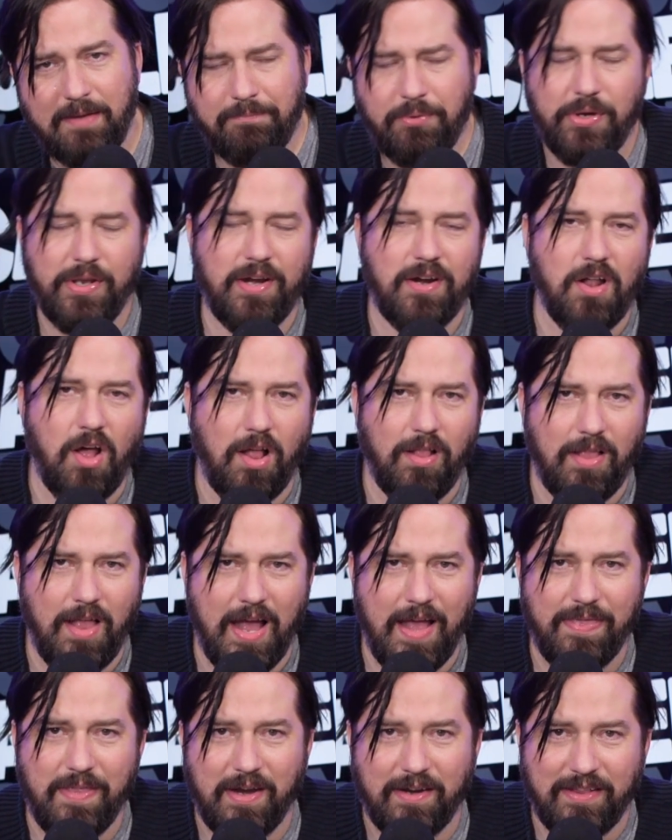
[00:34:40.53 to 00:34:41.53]
put it all
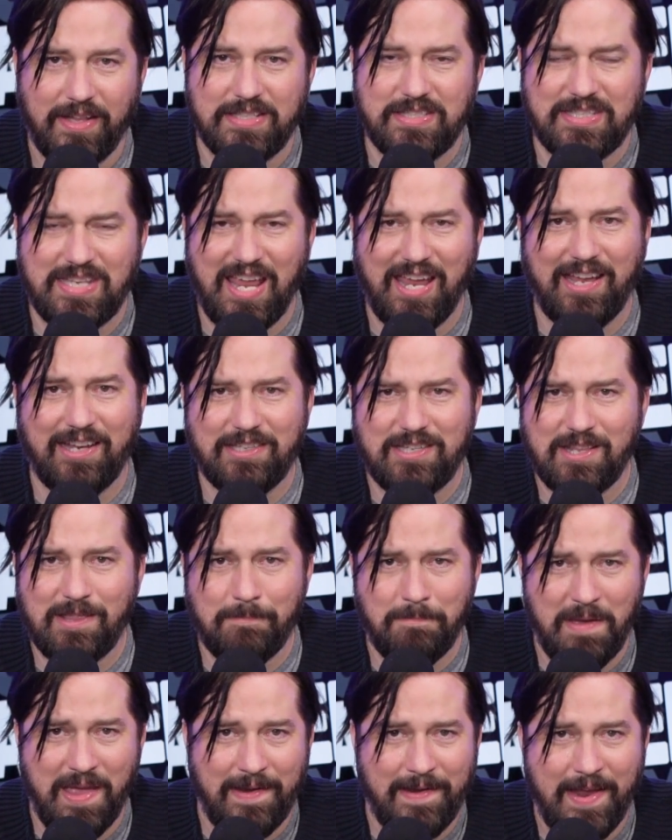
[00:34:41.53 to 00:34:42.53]
on there and let's take it to the
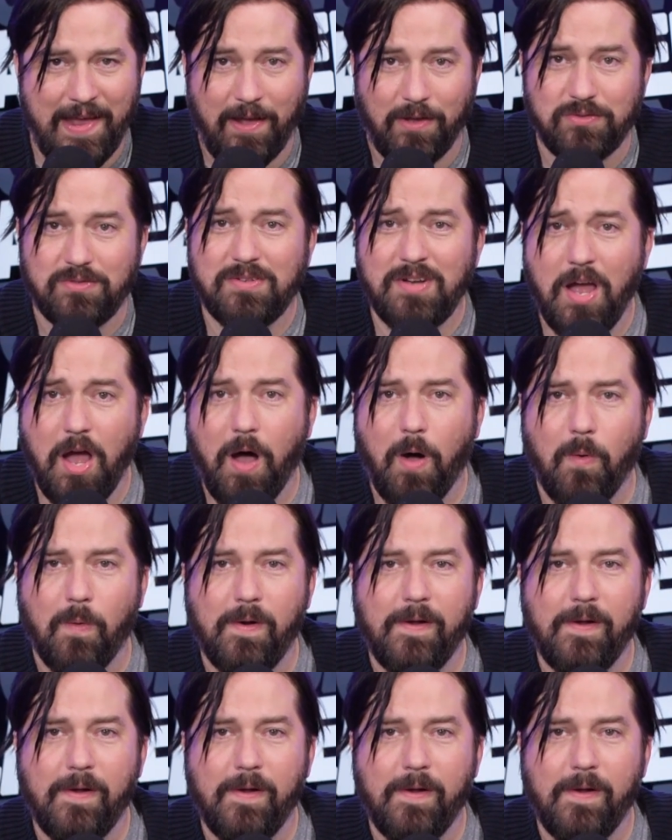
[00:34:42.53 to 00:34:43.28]
penthouse. No.